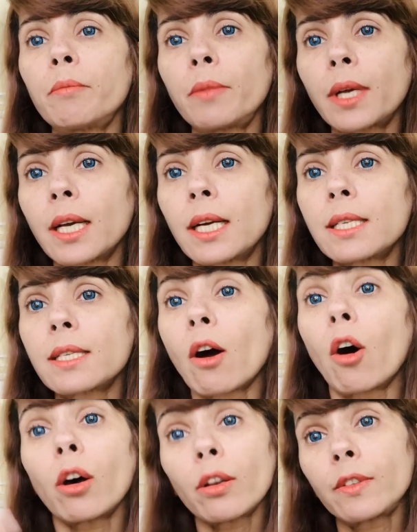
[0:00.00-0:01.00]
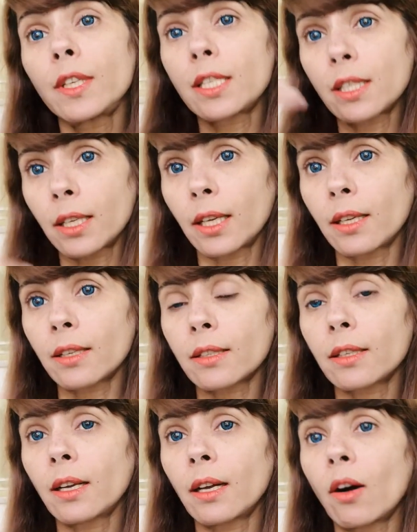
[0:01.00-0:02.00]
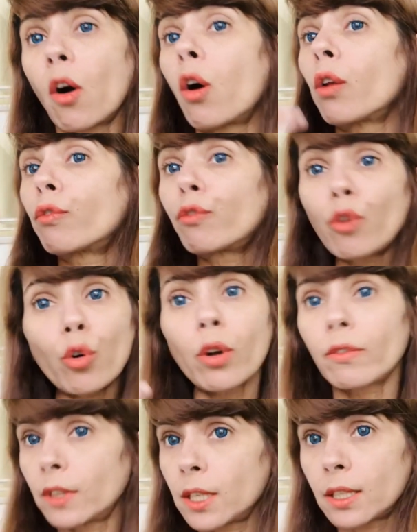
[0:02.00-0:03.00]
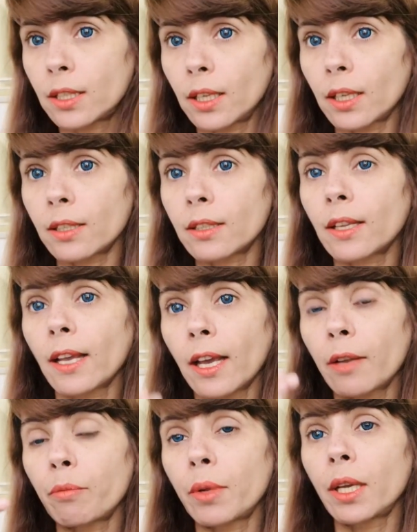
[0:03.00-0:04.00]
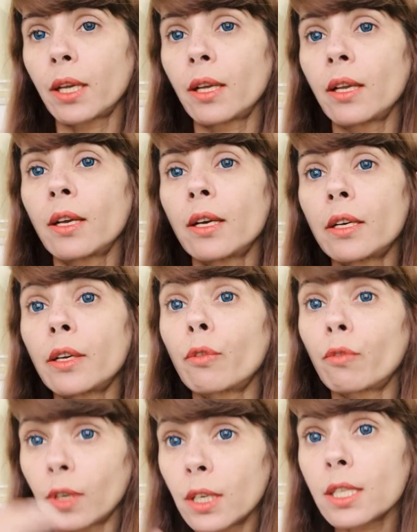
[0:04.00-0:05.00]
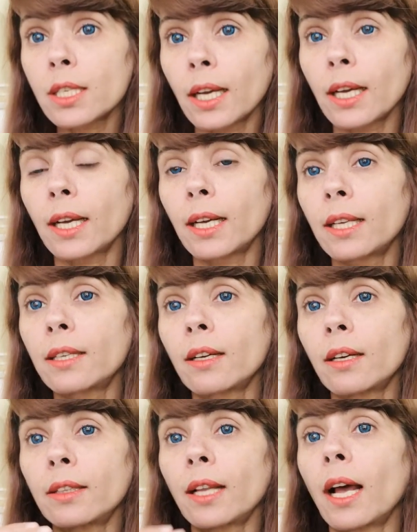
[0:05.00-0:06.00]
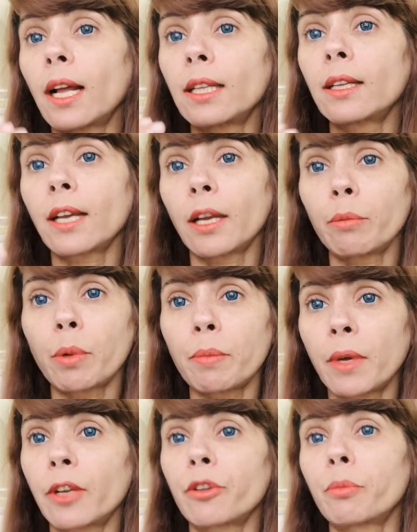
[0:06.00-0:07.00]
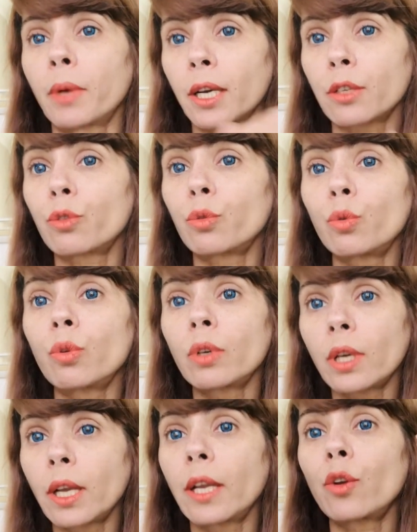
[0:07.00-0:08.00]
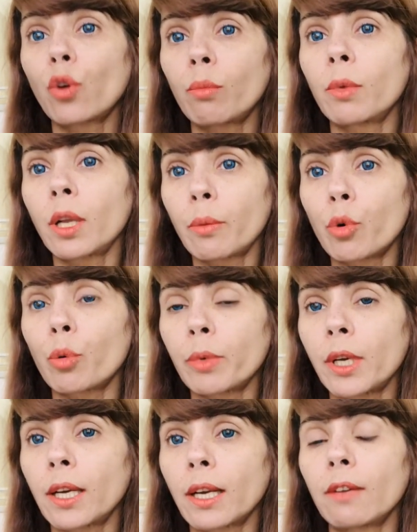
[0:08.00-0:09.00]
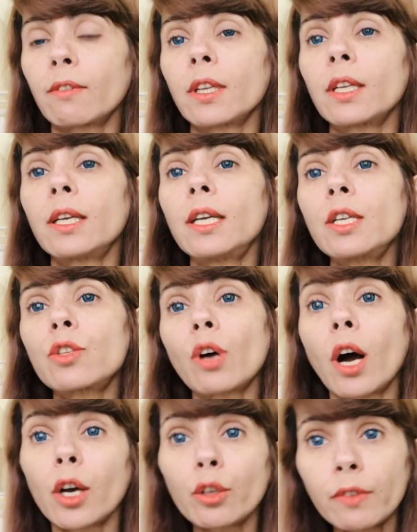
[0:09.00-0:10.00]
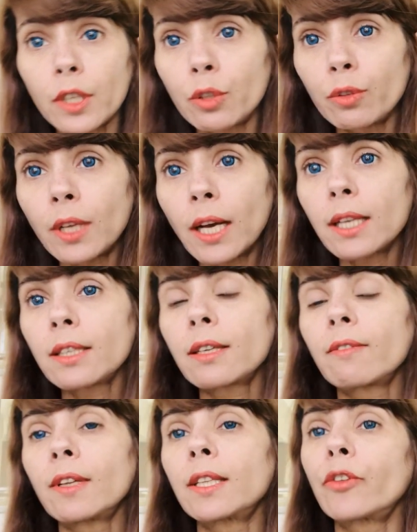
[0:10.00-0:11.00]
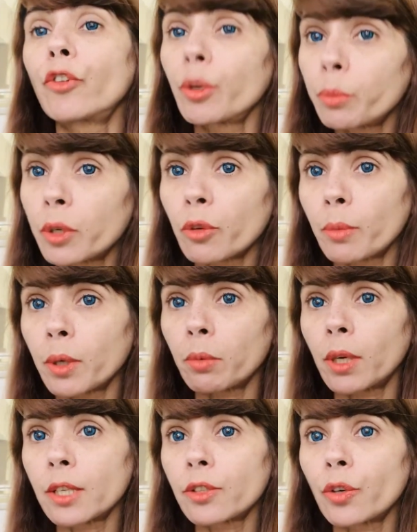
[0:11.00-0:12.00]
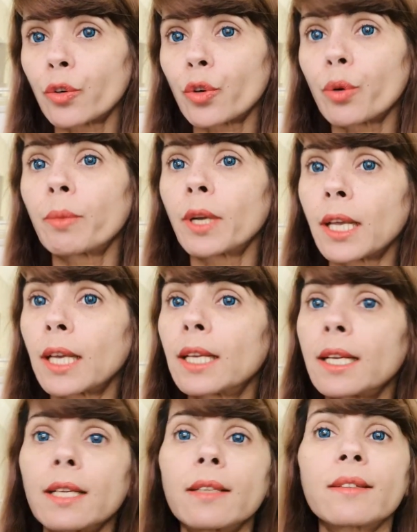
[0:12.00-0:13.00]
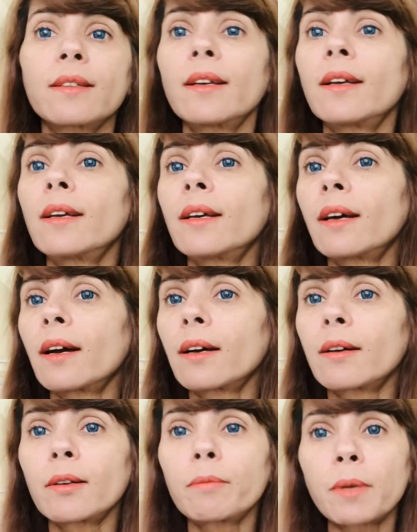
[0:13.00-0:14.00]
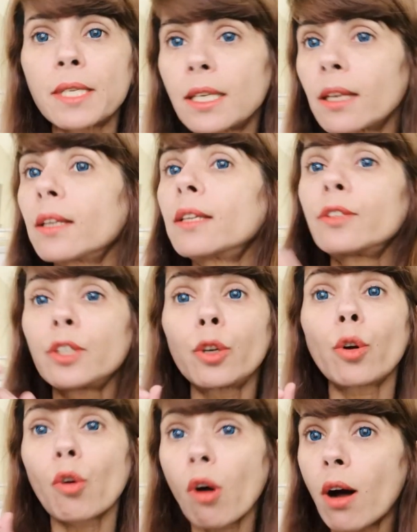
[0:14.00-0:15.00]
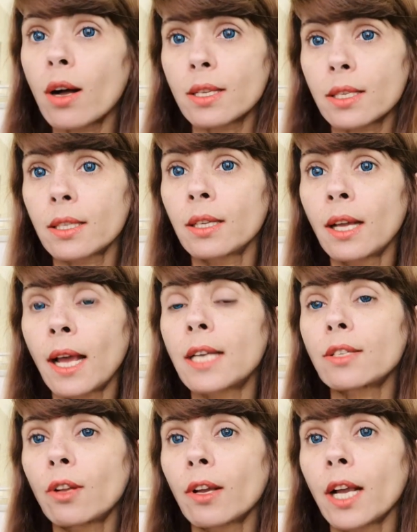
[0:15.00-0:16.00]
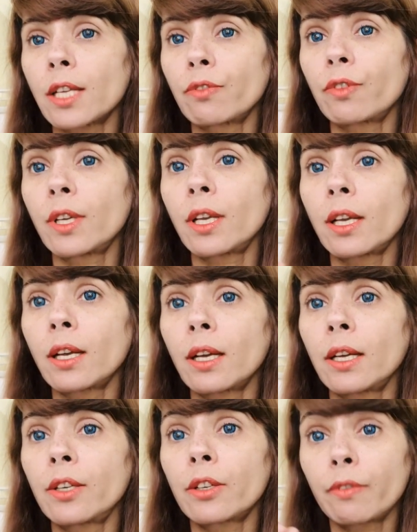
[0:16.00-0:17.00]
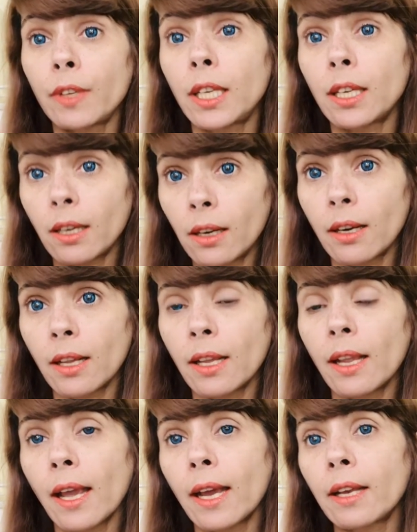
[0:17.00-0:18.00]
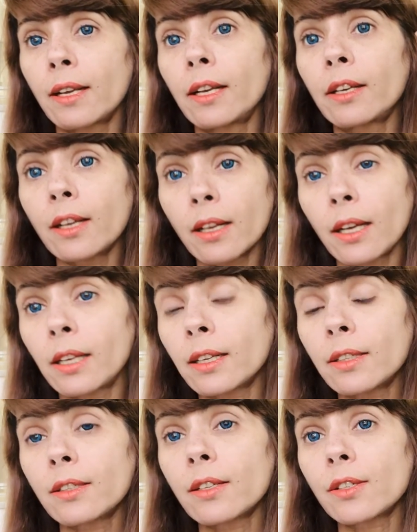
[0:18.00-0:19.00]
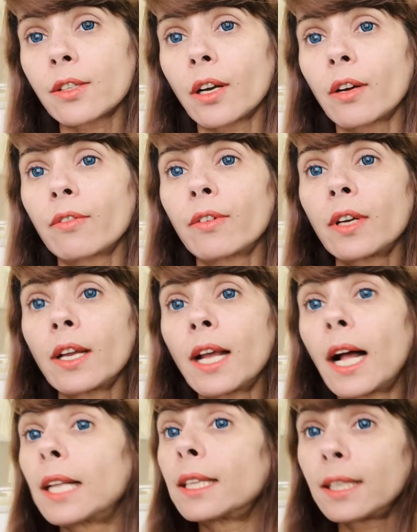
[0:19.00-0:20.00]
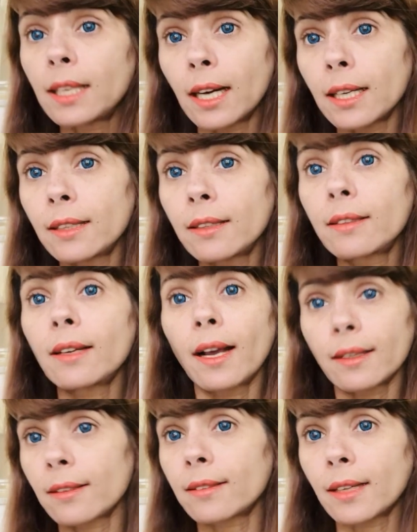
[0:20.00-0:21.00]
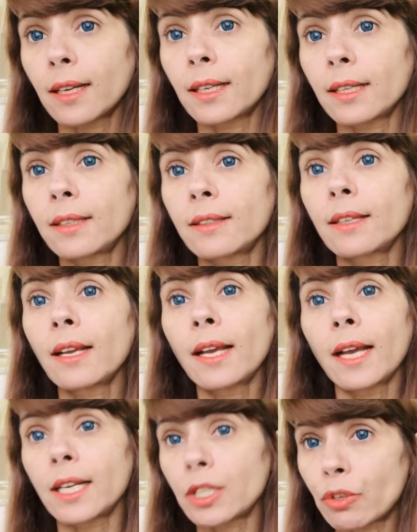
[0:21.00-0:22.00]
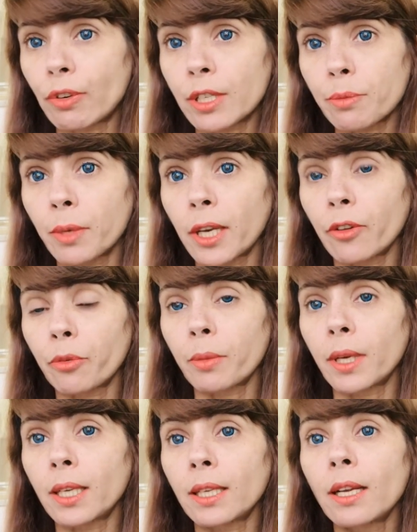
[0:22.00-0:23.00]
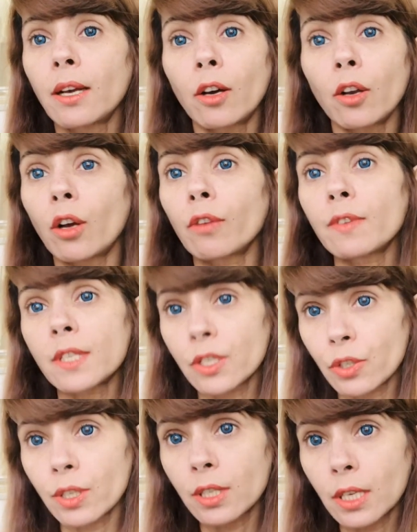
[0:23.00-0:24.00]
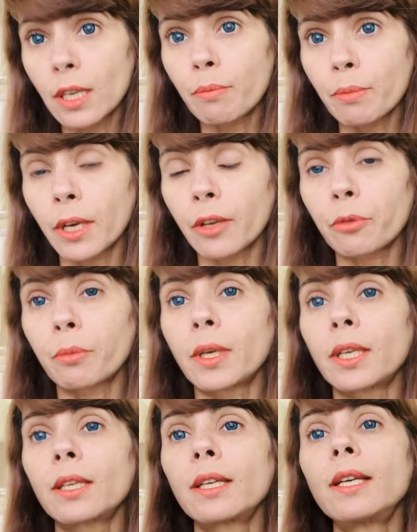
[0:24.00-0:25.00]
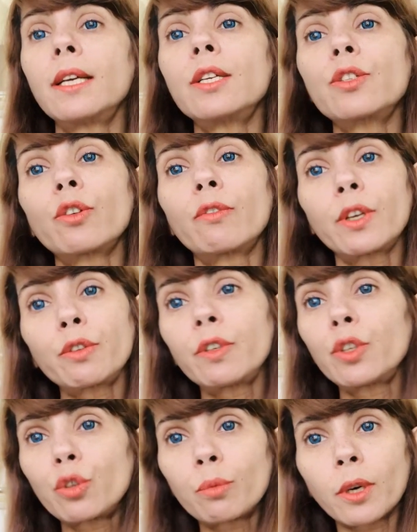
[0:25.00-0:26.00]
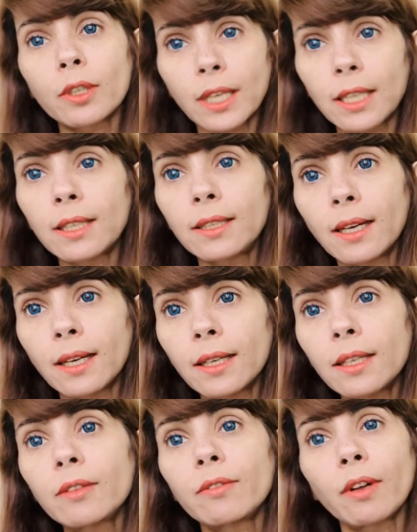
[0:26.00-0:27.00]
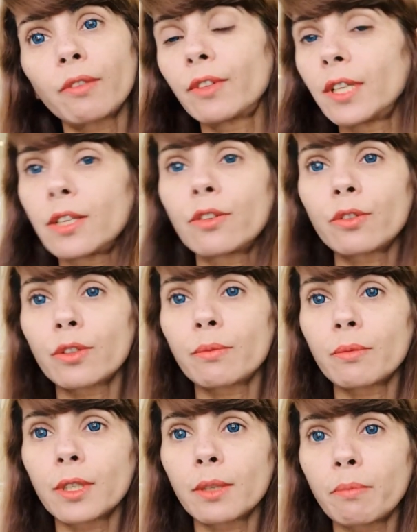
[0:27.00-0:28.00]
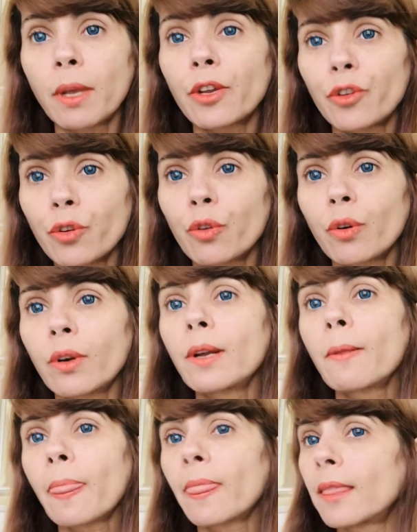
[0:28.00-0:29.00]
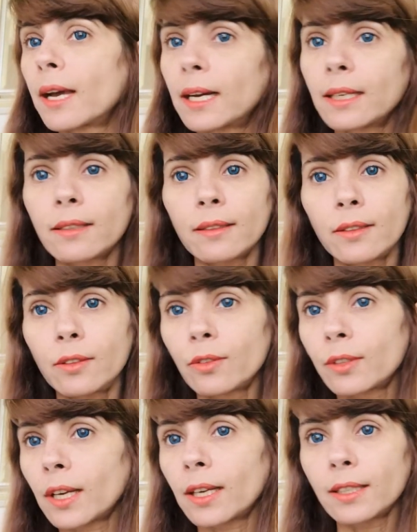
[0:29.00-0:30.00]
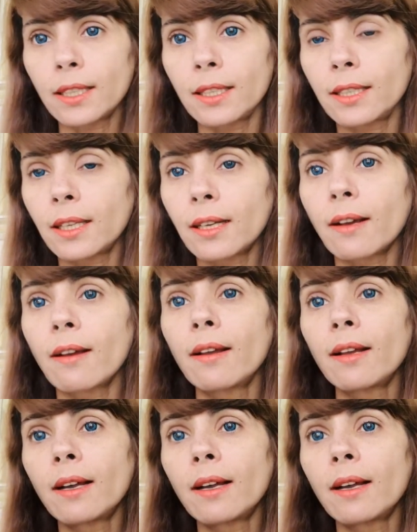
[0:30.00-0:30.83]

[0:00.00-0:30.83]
because all of these things, all four of these things can be reversed and the health can be managed back to a normal, appropriate level. So how do we do that? Well, the treatment of metabolic syndrome again is basically zero cost, as long as we intervene early, and it consists of healthy diet, exercise, and stress management, along with sleep management. So what do we do about healthy diet? Well, we need to make sure that you start eating,